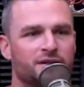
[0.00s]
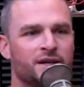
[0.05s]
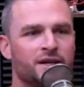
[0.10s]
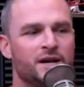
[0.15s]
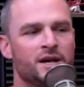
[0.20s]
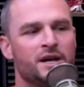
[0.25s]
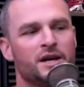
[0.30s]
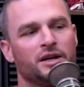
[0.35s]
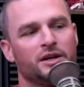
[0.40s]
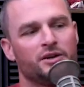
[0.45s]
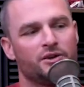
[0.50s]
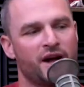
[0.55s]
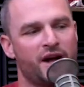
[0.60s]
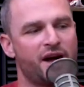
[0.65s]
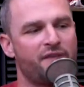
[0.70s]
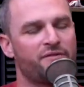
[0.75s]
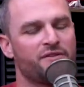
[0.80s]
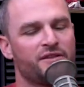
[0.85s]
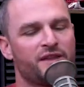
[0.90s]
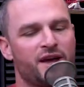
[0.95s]
and, you know,
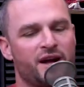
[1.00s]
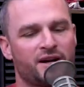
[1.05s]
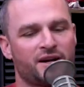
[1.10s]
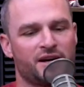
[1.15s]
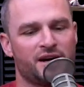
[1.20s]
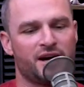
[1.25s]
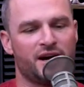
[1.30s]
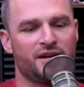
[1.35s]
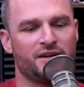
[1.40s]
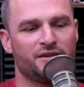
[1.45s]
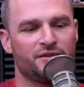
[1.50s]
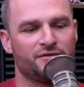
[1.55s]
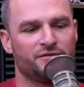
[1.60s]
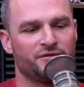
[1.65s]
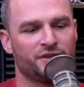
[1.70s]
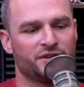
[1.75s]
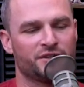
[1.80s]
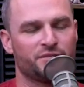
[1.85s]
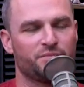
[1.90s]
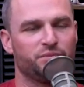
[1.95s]
having that kind
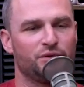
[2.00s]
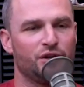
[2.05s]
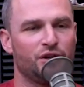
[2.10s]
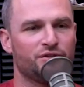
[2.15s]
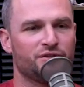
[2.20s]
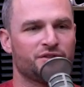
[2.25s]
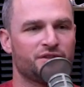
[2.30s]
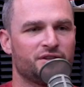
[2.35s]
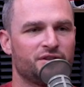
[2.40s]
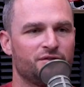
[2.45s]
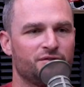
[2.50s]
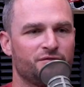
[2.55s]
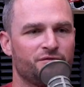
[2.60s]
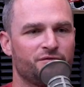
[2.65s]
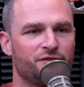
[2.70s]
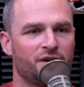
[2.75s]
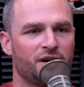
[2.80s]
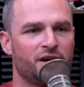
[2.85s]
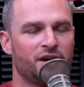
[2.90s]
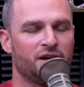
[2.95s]
of
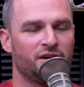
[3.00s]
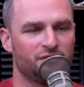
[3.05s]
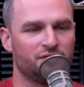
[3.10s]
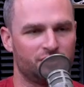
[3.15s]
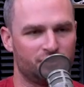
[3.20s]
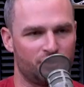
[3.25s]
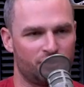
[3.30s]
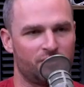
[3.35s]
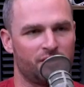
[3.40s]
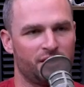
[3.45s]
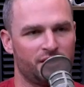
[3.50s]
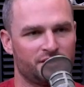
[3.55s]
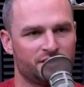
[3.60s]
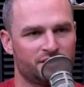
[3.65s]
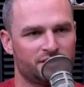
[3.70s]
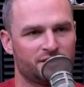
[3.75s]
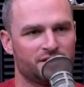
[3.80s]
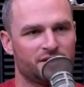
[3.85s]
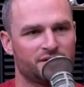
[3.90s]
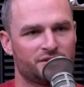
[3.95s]
explosive uh,
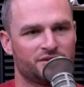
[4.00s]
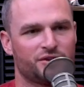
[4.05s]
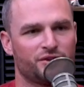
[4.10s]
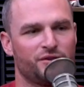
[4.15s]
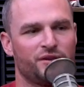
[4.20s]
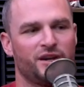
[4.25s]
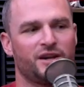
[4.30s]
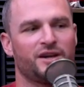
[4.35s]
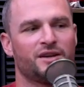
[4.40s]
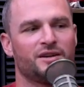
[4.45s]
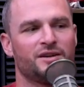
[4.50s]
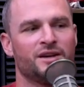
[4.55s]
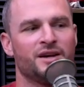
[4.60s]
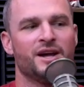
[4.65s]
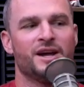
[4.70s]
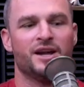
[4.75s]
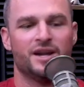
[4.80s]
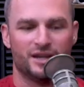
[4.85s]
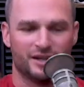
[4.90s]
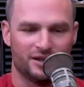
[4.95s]
endurance so they could,
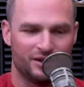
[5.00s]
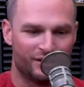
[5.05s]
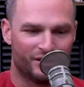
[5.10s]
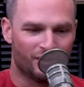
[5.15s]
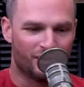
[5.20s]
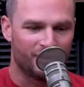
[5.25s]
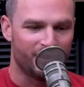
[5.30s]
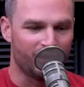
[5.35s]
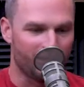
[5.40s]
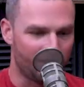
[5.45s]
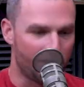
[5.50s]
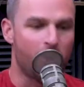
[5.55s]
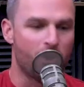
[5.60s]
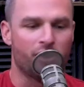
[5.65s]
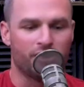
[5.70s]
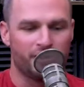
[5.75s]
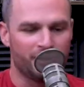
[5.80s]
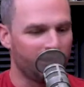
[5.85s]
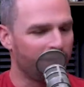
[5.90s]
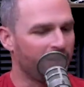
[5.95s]
you know,
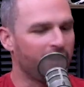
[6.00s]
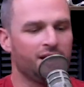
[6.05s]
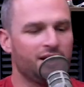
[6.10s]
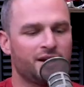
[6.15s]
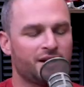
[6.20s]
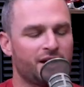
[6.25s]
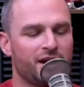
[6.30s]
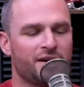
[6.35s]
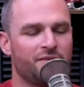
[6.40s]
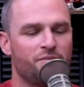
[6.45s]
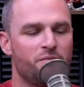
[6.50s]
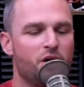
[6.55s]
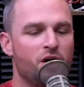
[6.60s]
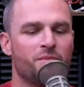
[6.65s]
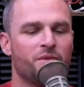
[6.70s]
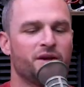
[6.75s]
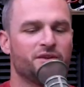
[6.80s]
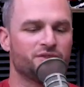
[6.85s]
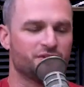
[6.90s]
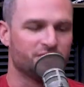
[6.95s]
on any kind of
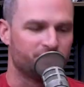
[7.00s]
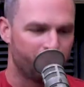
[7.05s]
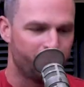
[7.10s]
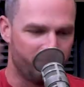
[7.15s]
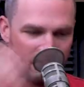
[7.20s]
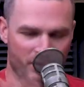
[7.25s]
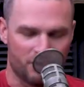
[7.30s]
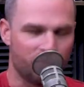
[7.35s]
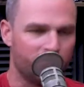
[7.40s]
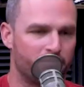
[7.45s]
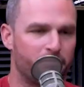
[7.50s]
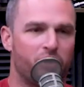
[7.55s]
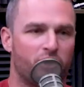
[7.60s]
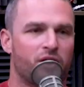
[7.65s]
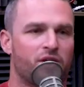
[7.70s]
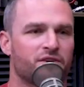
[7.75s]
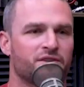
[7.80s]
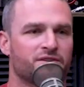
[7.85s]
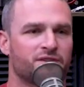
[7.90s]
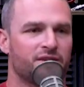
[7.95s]
moment, just boom,
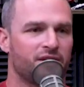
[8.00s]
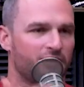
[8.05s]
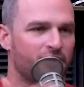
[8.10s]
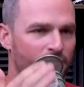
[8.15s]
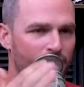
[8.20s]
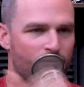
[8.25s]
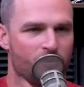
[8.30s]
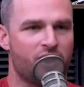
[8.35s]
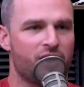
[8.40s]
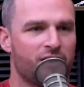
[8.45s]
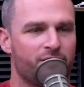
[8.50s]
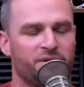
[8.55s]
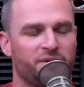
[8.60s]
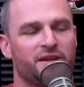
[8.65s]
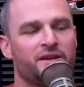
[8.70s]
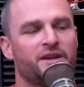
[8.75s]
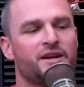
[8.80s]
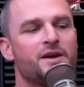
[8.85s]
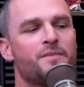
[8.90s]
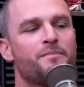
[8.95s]
burst and run, but
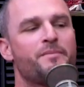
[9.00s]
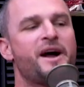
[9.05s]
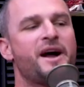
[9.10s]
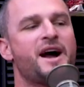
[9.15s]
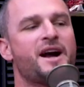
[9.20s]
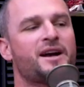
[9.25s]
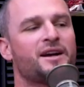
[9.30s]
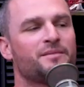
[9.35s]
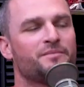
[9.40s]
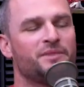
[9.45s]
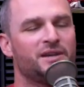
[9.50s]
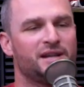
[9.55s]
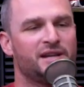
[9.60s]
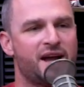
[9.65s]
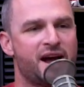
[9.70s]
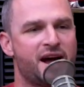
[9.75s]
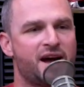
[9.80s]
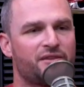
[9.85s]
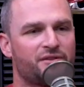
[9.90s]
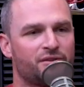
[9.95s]
then come back and be
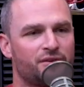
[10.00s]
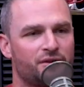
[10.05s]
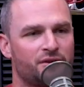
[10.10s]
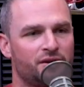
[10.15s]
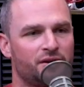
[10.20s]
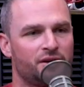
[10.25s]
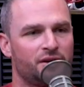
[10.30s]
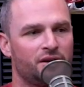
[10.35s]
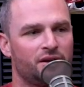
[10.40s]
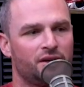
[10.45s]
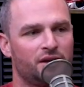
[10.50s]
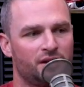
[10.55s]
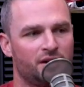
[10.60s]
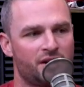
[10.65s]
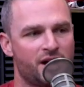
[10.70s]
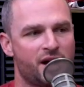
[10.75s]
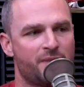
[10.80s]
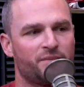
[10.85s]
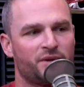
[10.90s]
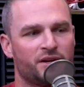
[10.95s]
gathered and,
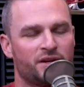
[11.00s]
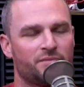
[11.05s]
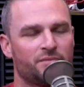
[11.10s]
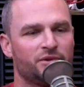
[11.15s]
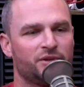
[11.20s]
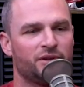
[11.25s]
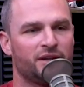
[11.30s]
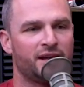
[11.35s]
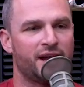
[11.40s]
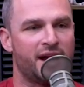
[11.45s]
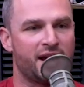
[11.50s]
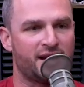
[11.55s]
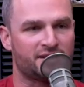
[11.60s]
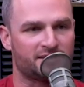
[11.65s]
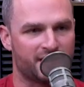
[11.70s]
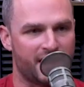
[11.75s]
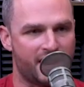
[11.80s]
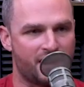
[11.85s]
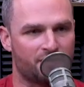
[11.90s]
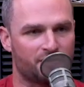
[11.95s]
and not be completely yeah.
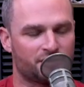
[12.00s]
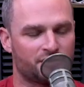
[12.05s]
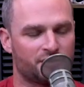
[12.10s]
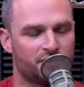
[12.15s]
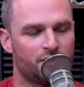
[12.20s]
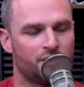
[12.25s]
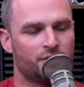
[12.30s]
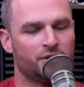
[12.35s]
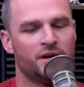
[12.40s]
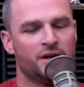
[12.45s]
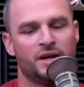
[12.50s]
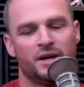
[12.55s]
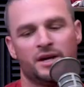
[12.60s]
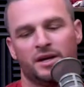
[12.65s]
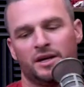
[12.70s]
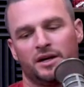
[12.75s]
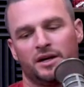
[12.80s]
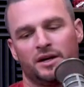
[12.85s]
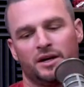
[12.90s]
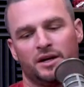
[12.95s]
gassed out. So
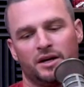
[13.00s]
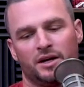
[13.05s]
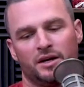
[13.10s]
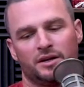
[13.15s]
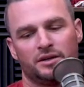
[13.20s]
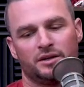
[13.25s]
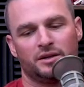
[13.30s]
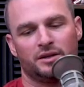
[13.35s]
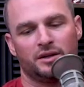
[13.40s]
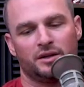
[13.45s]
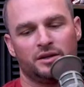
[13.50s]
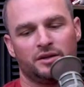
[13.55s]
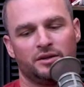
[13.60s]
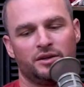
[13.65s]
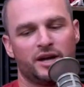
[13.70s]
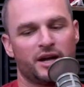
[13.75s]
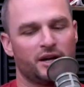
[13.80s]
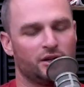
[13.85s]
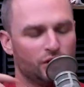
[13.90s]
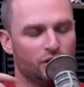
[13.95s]
uh, it, it,
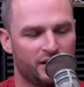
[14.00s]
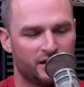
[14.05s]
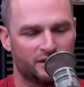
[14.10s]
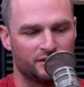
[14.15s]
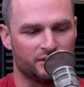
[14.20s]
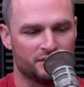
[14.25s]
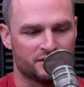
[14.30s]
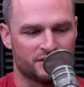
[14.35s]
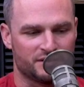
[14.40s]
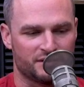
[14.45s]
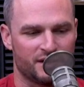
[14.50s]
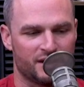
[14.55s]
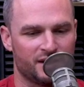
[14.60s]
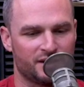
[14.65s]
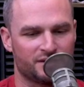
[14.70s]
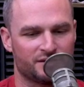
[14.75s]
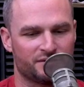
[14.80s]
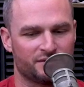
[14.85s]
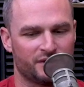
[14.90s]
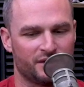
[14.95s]
you got to look at those
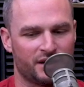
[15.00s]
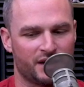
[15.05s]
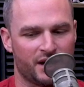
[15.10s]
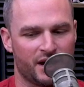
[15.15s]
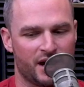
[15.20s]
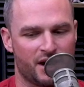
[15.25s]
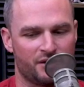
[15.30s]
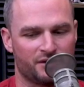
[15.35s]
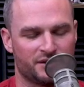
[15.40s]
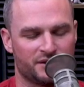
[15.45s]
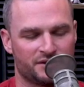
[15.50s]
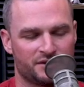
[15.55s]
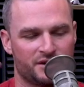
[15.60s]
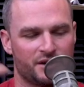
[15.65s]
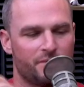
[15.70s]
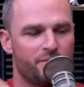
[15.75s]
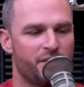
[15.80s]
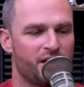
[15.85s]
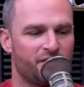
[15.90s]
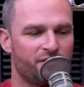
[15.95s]
things of like how this is
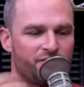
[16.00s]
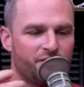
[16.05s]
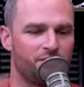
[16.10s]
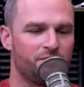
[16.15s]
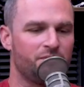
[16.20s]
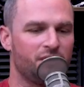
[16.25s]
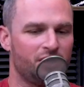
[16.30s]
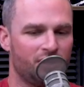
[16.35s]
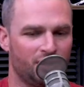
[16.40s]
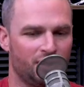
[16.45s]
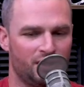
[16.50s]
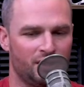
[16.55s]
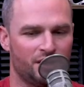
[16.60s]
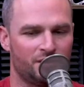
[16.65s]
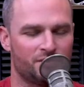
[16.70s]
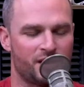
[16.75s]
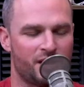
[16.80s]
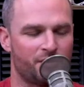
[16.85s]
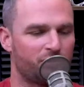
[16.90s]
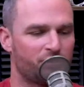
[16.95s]
going to benefit me
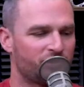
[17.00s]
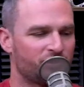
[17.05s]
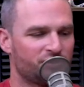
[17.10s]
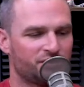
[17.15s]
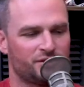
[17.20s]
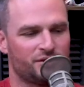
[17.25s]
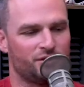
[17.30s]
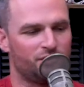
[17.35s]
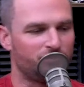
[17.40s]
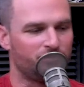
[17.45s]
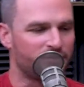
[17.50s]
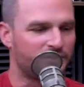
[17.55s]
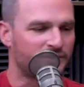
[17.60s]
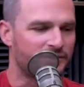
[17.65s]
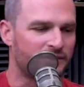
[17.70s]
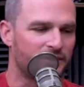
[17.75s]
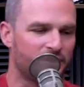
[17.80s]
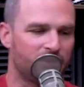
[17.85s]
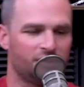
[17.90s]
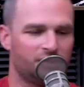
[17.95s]
in my
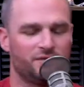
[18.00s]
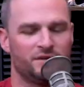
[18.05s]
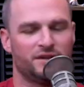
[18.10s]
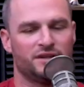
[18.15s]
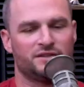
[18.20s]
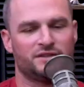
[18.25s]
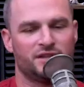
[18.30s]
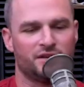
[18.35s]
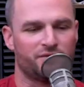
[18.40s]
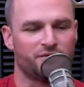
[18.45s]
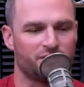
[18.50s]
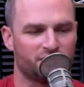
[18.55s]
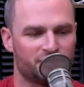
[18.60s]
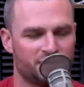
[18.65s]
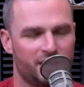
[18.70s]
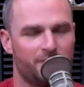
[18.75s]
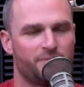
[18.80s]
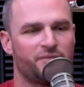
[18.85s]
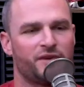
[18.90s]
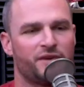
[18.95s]
pursuits of these different
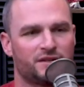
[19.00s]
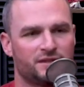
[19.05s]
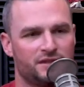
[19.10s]
type of